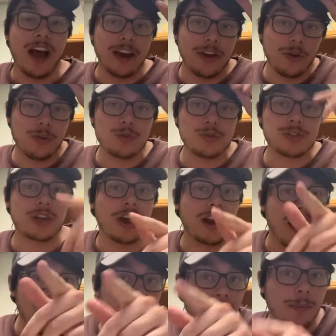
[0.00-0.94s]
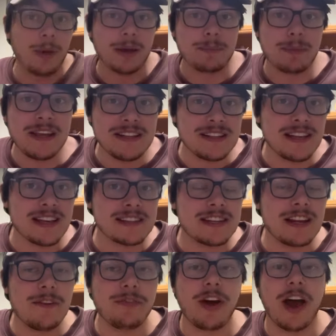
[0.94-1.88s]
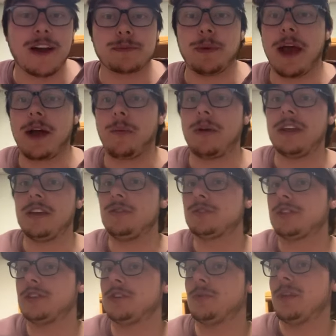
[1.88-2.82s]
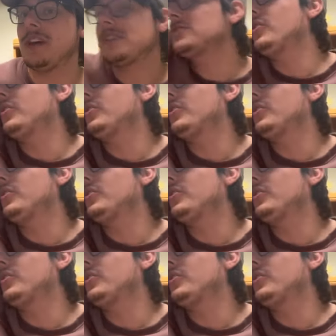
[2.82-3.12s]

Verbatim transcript: I know you just got a hell of a PTSD flashback when it used to do this